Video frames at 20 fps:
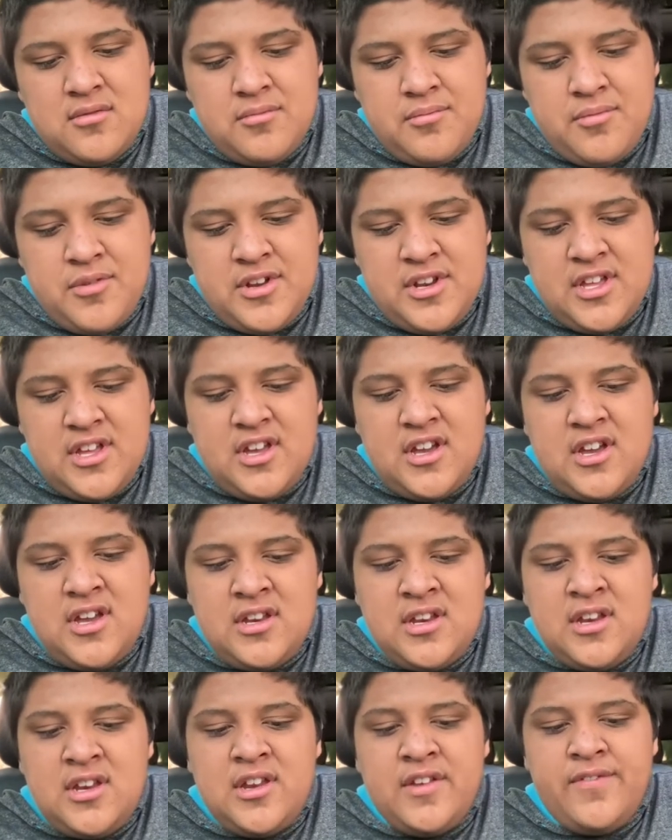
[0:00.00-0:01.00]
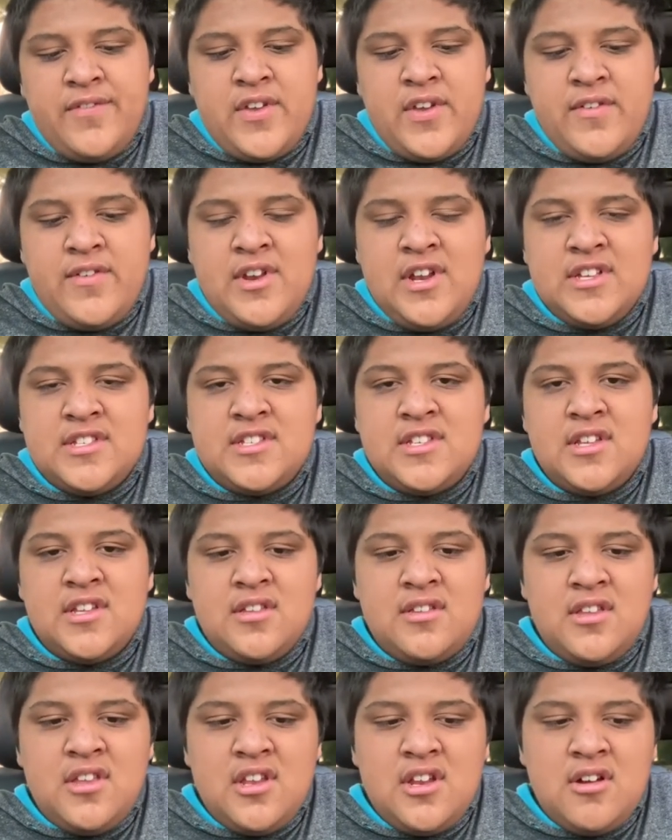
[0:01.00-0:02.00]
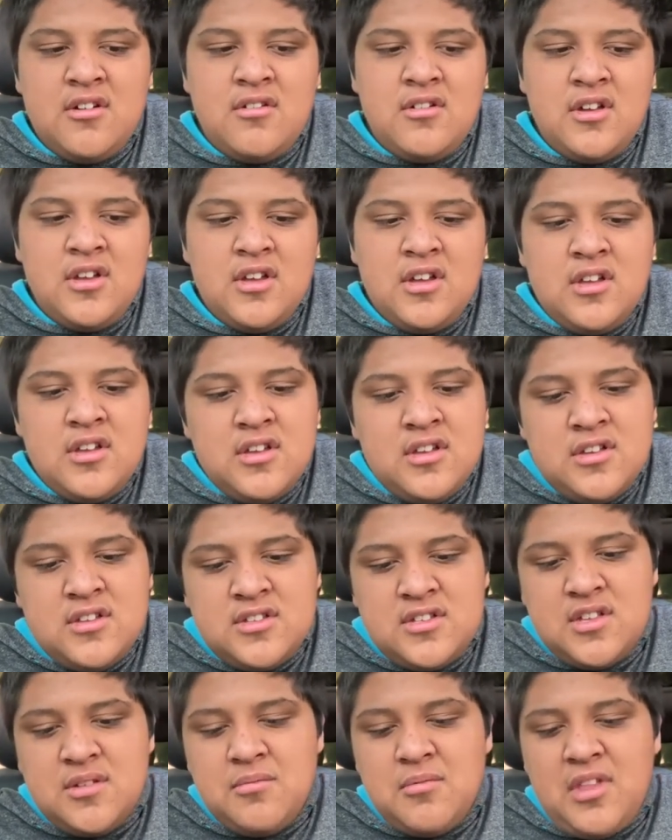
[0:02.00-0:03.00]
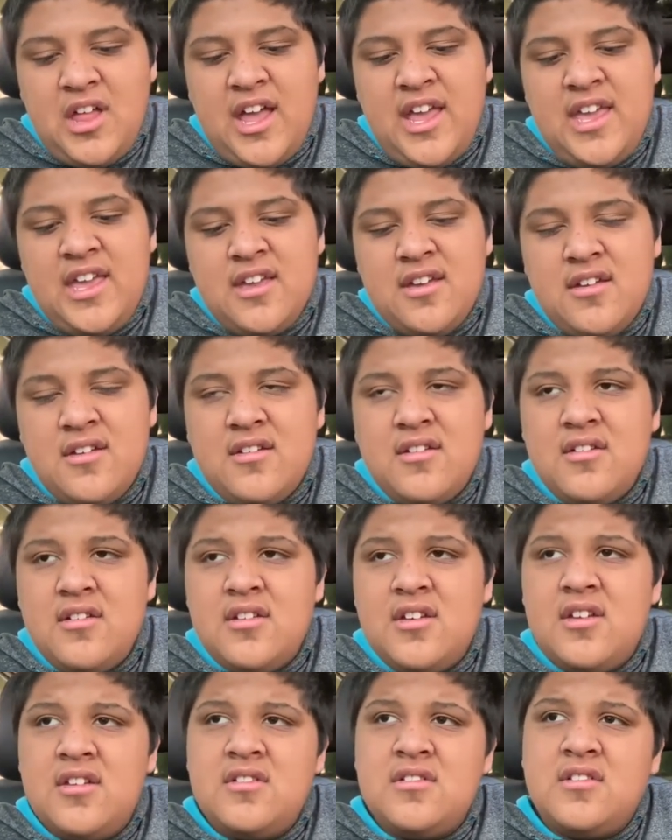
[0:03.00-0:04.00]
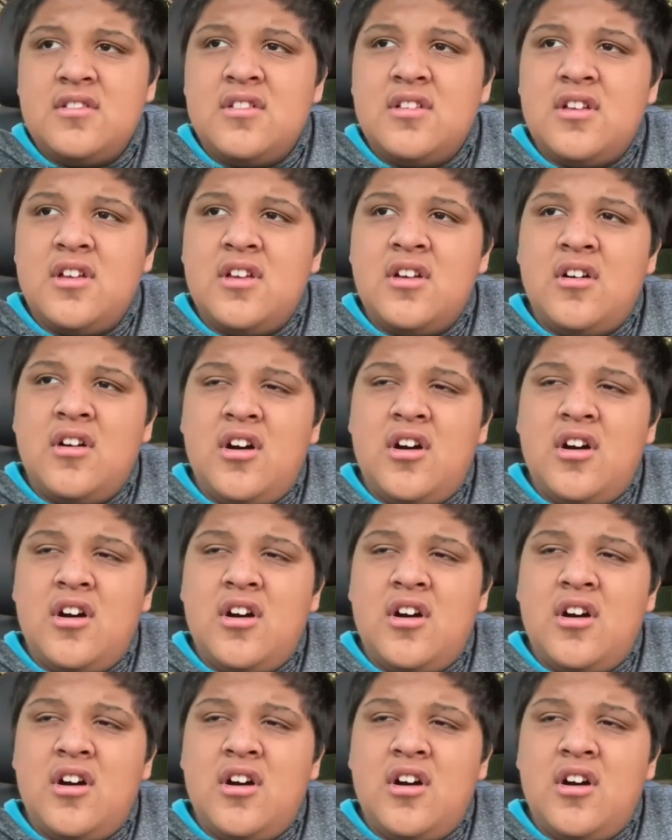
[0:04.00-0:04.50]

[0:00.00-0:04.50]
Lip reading: pretty good and have given us some light, a